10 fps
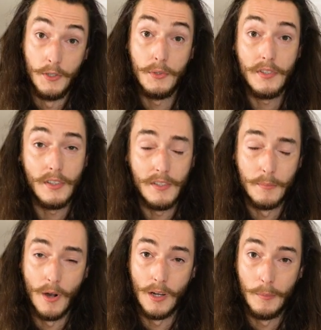Using these
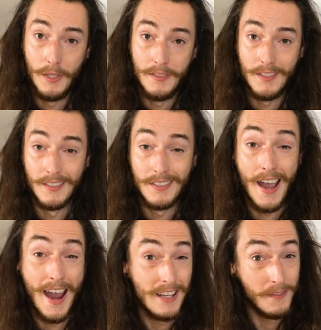marker buttons is
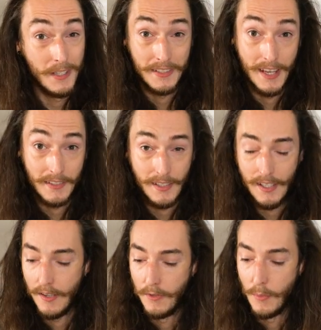kind of a
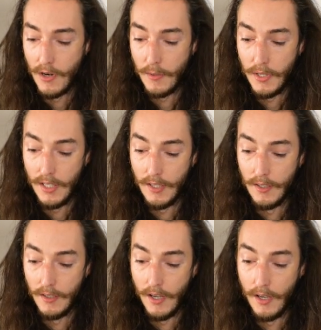necessity if you wanna be
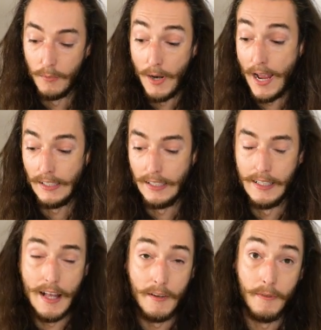uh, racking in
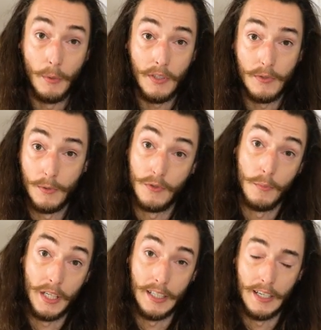and out of focus or
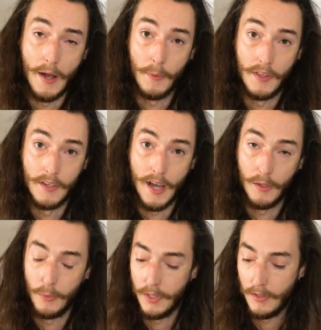zooming in and out with the
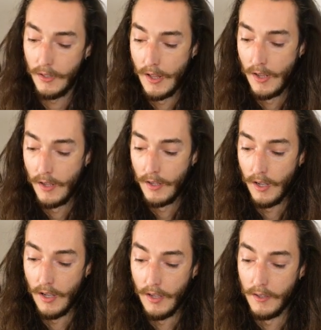dial wheel.
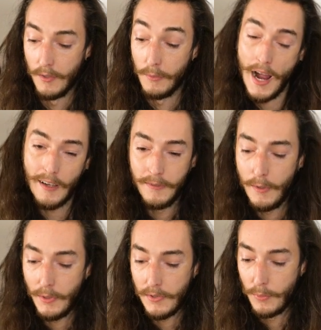Uh, the rack
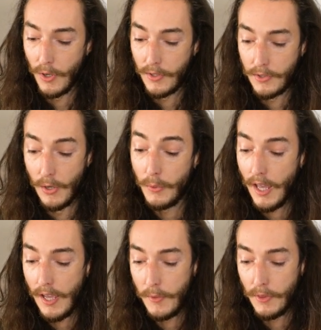focus works
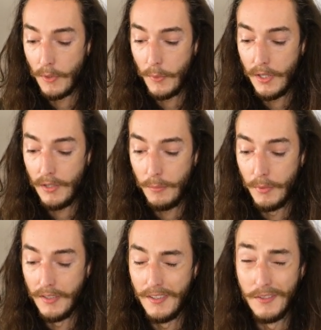okay with the wheel,
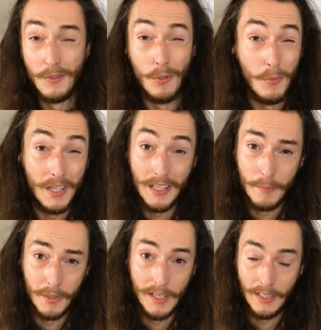but the zooming in
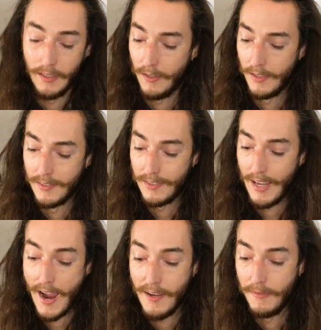particular is
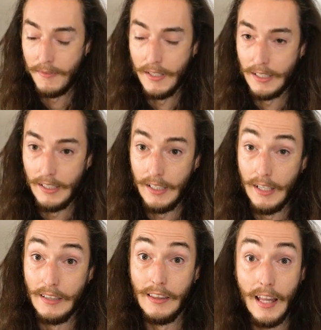kind of finicky
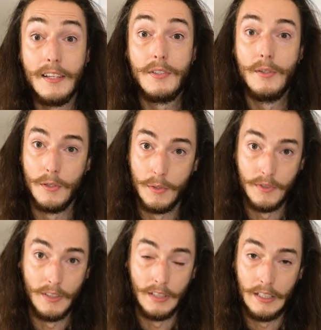unless you're
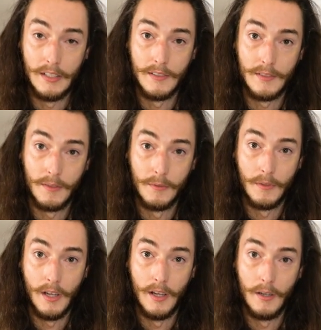using these
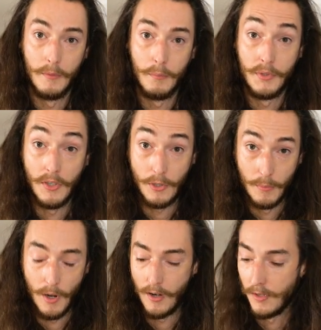uh,
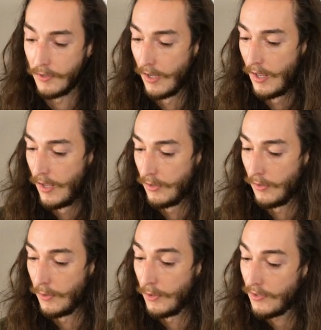position markers. So
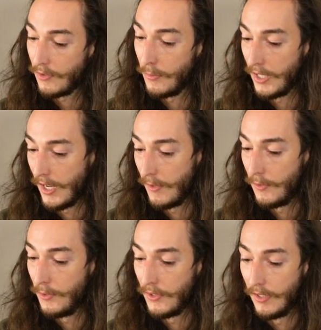if you're just zooming in
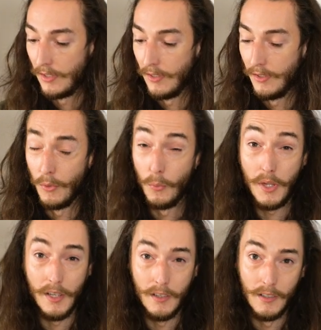out using the
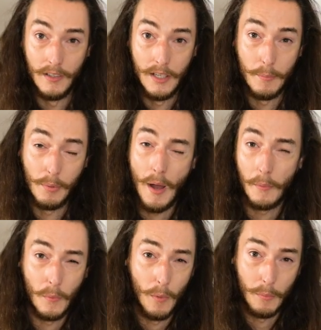wheel, it
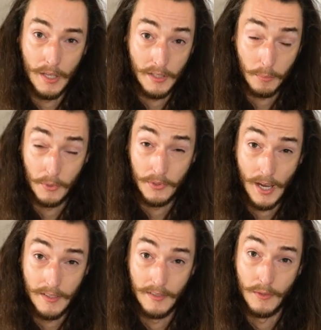probably won't be as
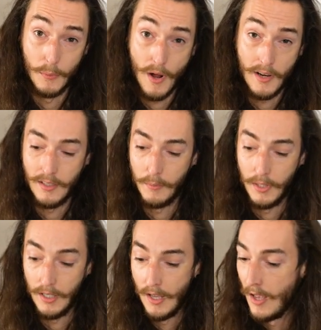precise as you want it to
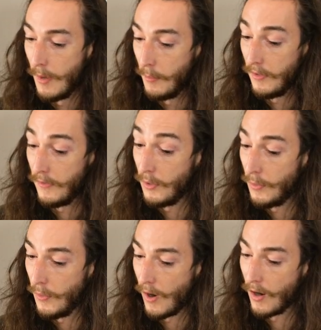be. But if
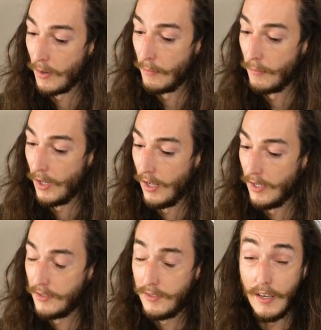you are
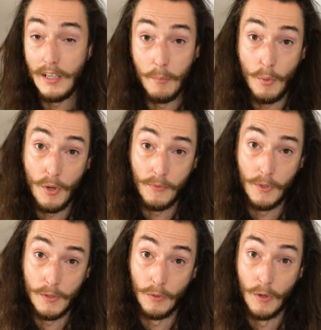uh, setting a point
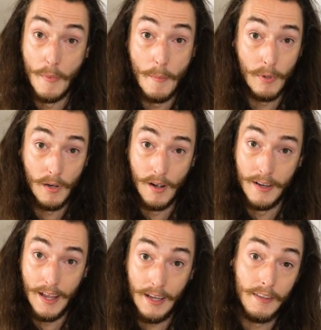for it to remember
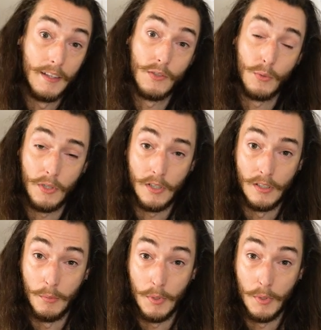on A and then switching to